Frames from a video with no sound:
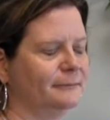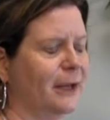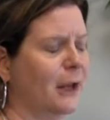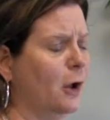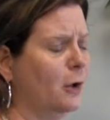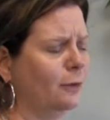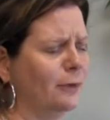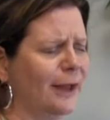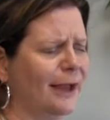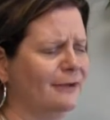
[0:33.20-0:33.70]
my
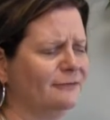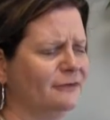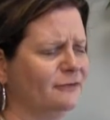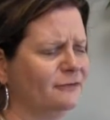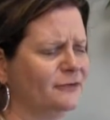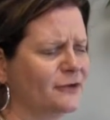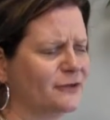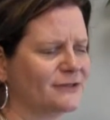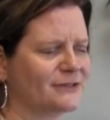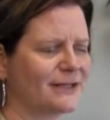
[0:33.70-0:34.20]
whole life, it
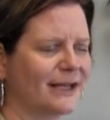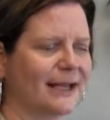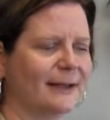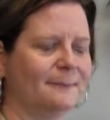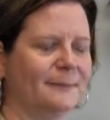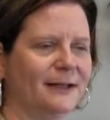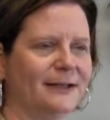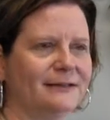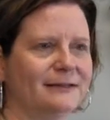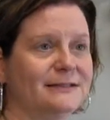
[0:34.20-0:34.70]
feels
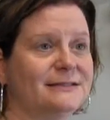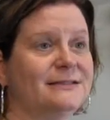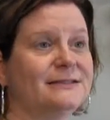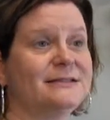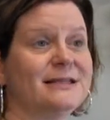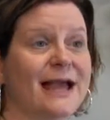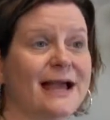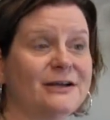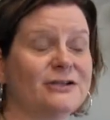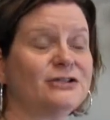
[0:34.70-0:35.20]
like, but this
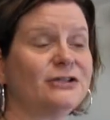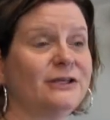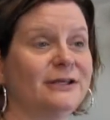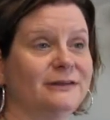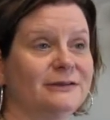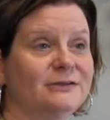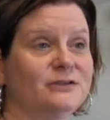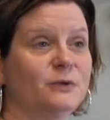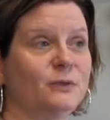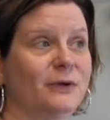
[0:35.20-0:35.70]
is
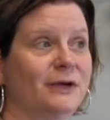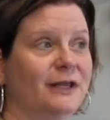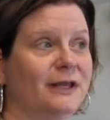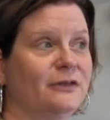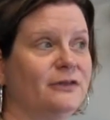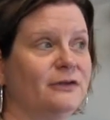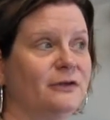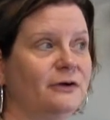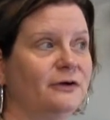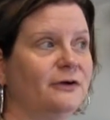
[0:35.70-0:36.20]
actually the
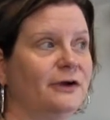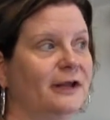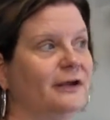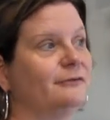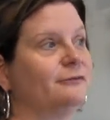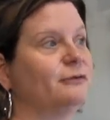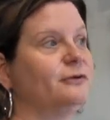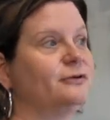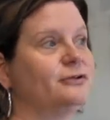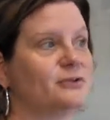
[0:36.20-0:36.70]
20th year
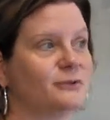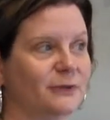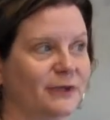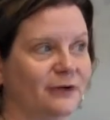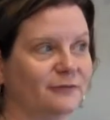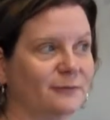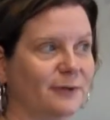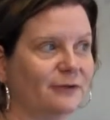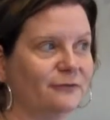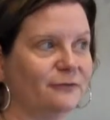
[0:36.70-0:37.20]

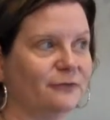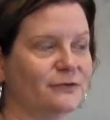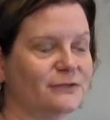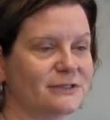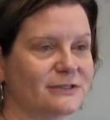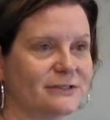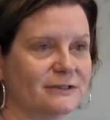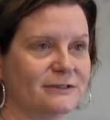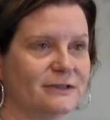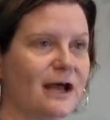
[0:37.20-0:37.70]
anniversary of my
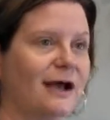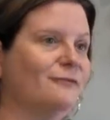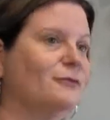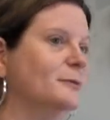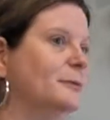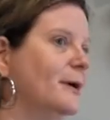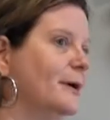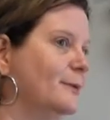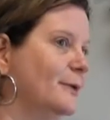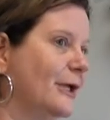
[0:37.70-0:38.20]
first
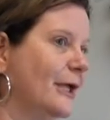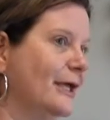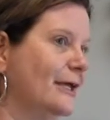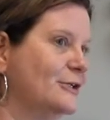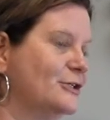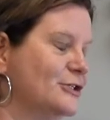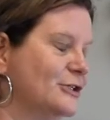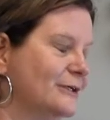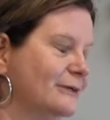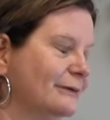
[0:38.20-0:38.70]
novel
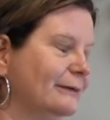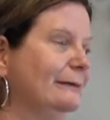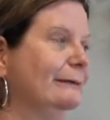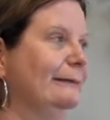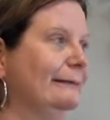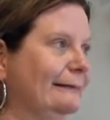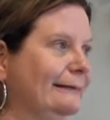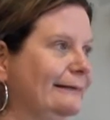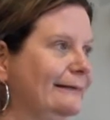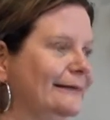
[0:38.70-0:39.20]
publication.
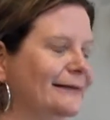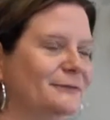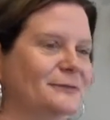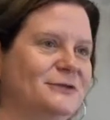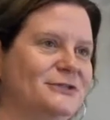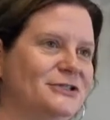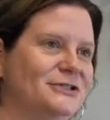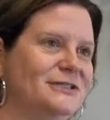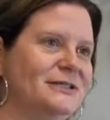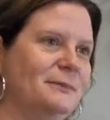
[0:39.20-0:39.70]
Oh, wow.
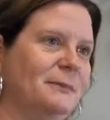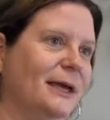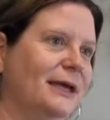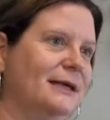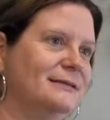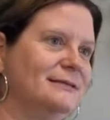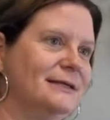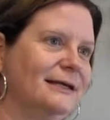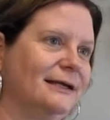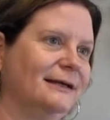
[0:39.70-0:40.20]
Which is
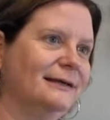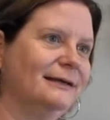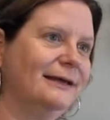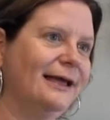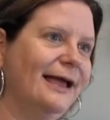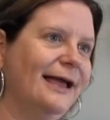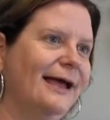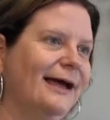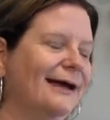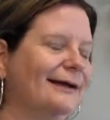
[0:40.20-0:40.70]
amazing.
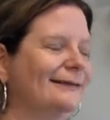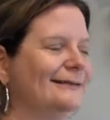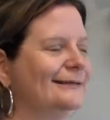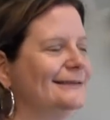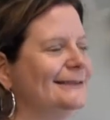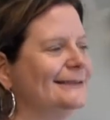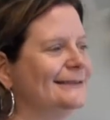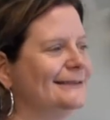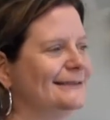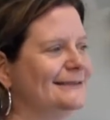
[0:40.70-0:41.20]
Yeah.
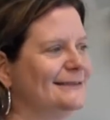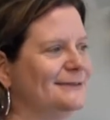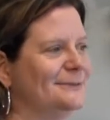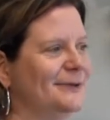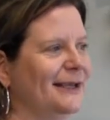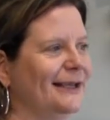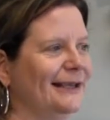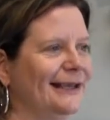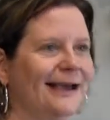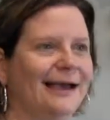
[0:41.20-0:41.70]
Isn't that great? To
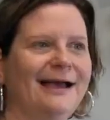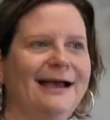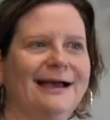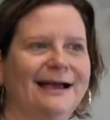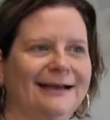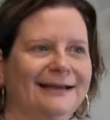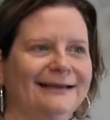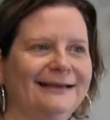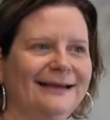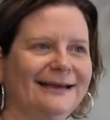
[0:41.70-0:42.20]
me.
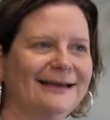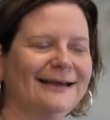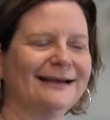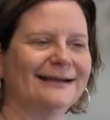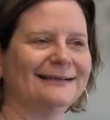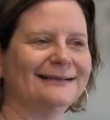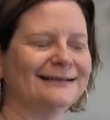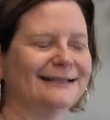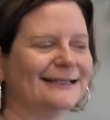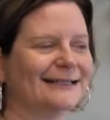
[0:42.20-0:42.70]
Yeah,
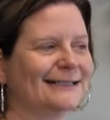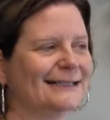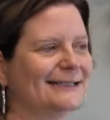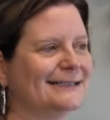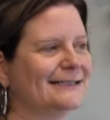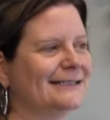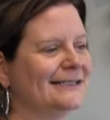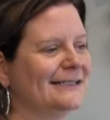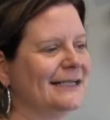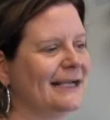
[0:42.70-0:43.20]
yeah.
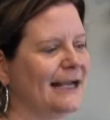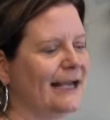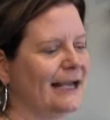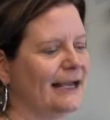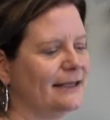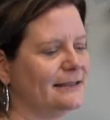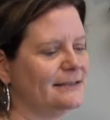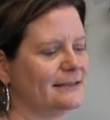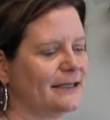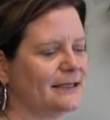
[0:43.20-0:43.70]
Uh,
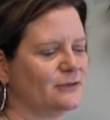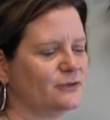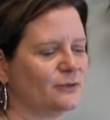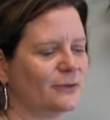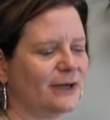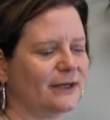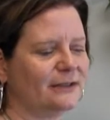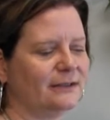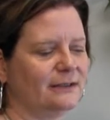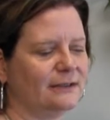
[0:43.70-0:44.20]
and I
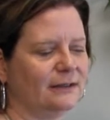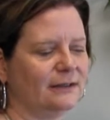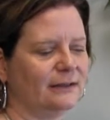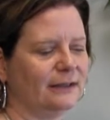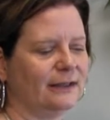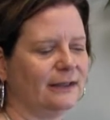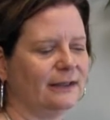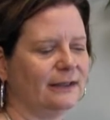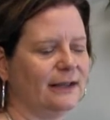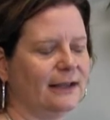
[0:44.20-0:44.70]
direct
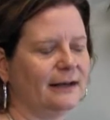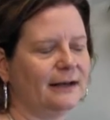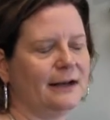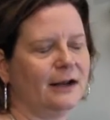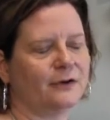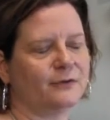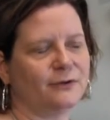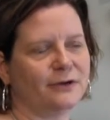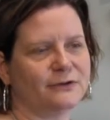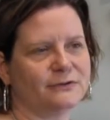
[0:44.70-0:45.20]
the
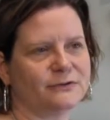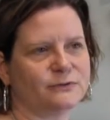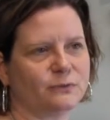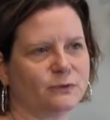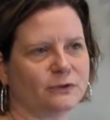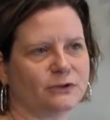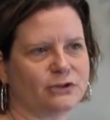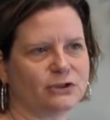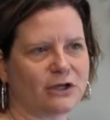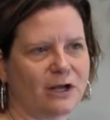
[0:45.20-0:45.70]
Antioch Writers
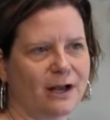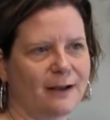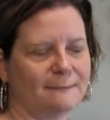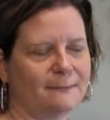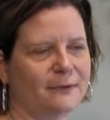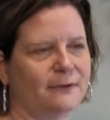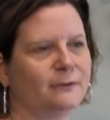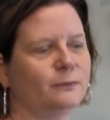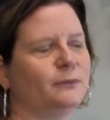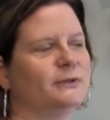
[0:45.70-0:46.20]

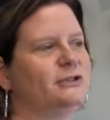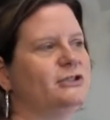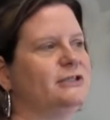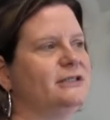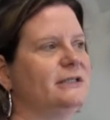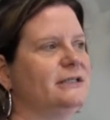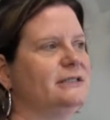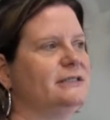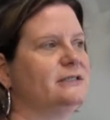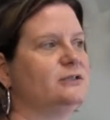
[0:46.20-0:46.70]
Workshop, which
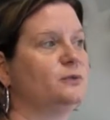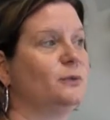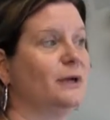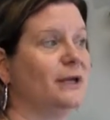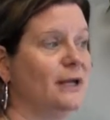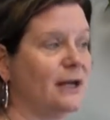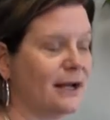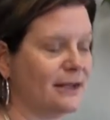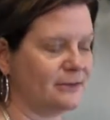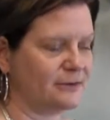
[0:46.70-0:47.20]
is in its
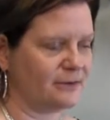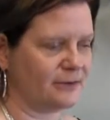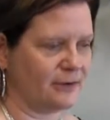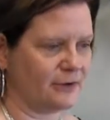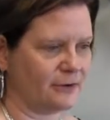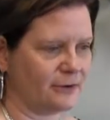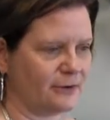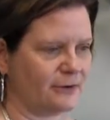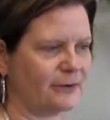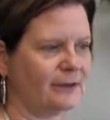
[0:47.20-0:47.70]
29th
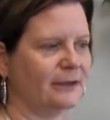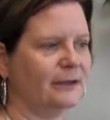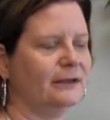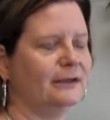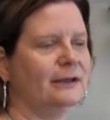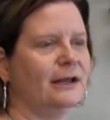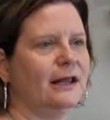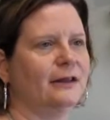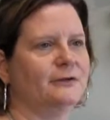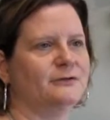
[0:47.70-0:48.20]
year
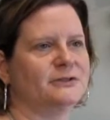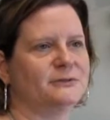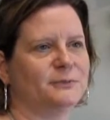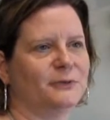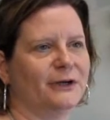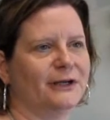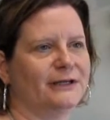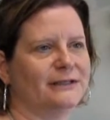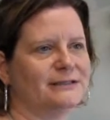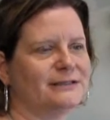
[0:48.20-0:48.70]
in Yellow
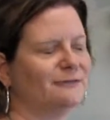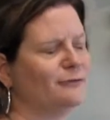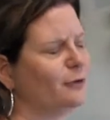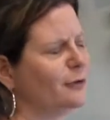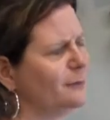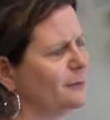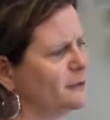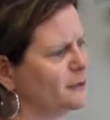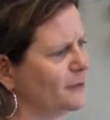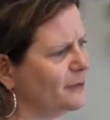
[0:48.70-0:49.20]
Springs. I've
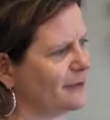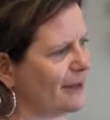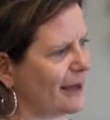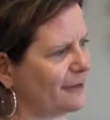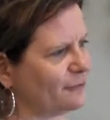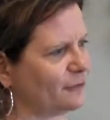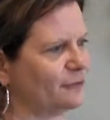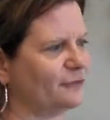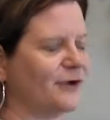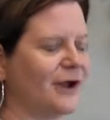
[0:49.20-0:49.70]
only been doing
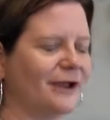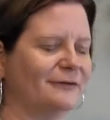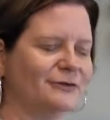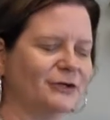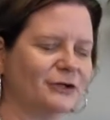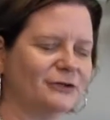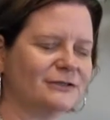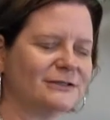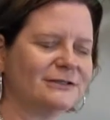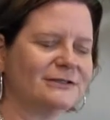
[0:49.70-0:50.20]
that for five
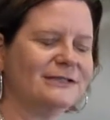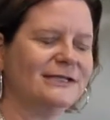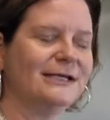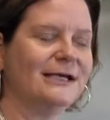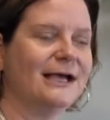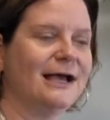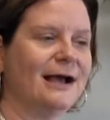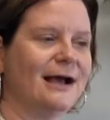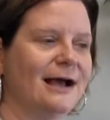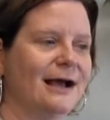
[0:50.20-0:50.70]
years.
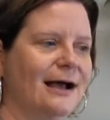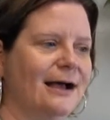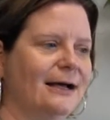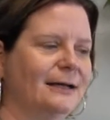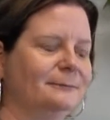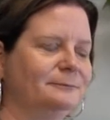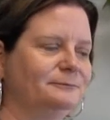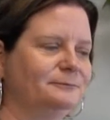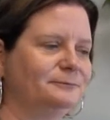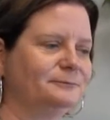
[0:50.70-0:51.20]

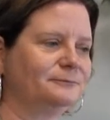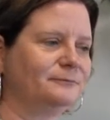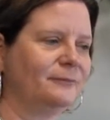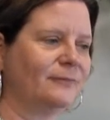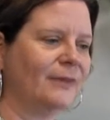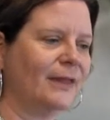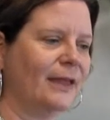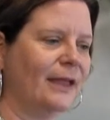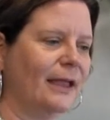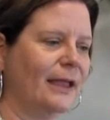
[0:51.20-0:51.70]
Um,
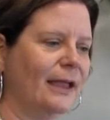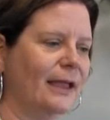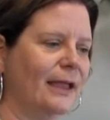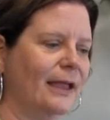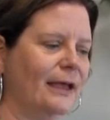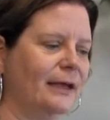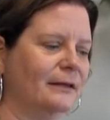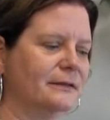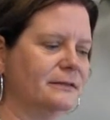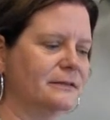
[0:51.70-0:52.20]

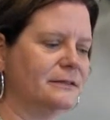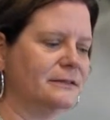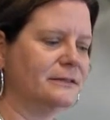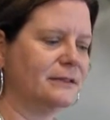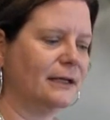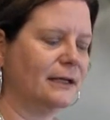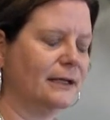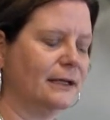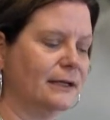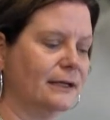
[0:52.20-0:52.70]
and
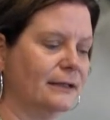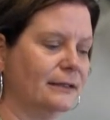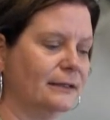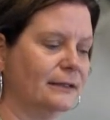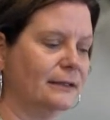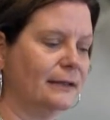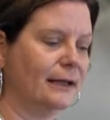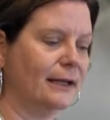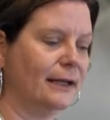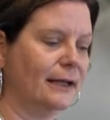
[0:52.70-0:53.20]

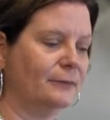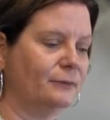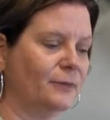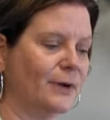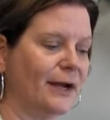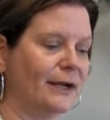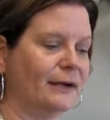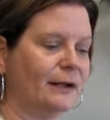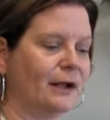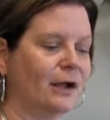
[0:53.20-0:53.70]
uh, I
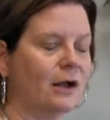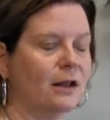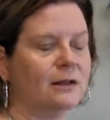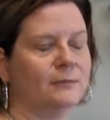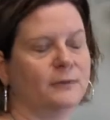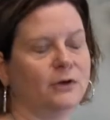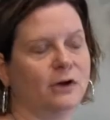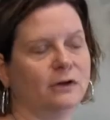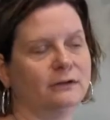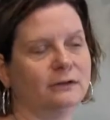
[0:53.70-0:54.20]
write a
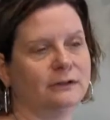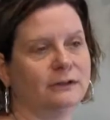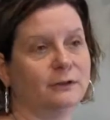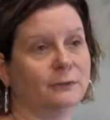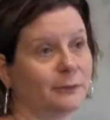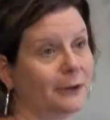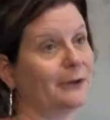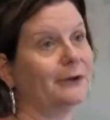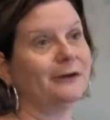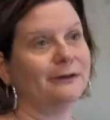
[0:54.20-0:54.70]
column called
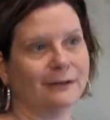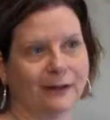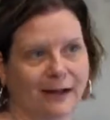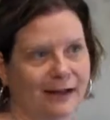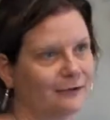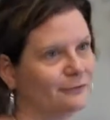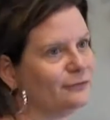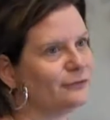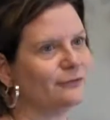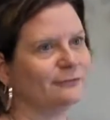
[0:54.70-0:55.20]
Literary
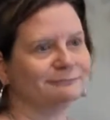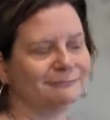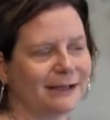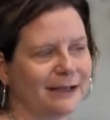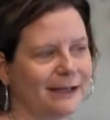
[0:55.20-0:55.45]
Life.